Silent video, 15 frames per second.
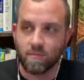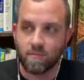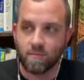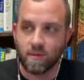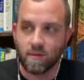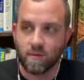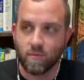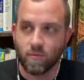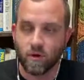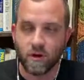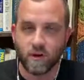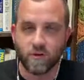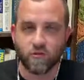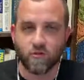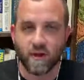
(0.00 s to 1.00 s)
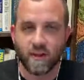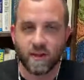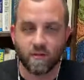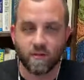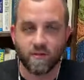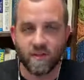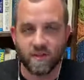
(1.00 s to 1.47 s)
we're gonna train each other.
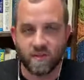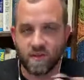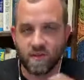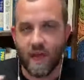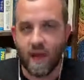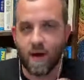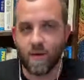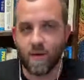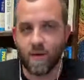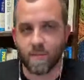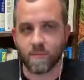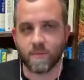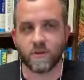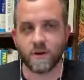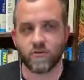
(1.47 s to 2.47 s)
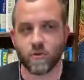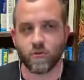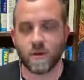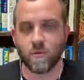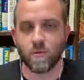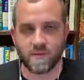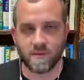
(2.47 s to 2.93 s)
This is how I'm gonna treat what's
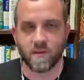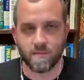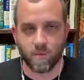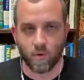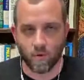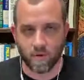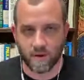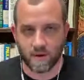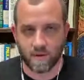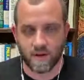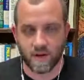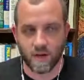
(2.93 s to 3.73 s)
important, and if